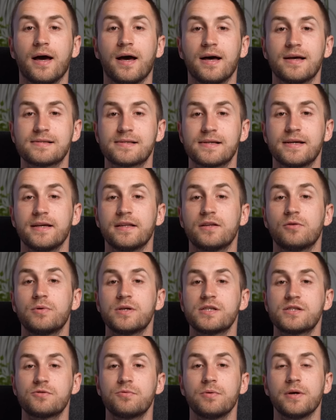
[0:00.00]
as it
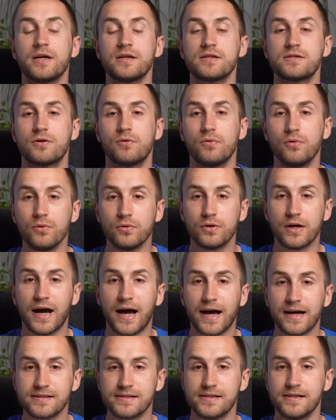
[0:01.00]
restricts root
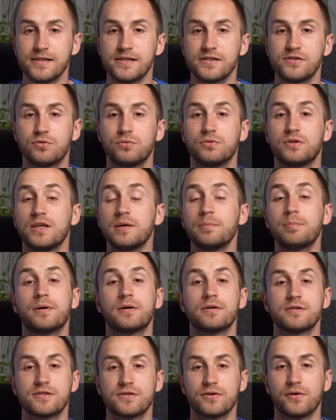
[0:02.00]
access to
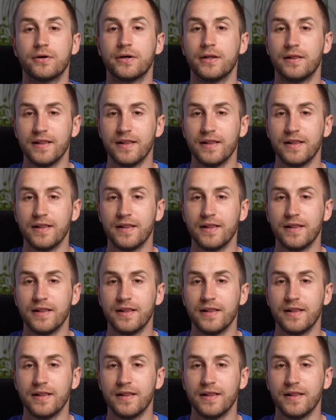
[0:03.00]
deeper soil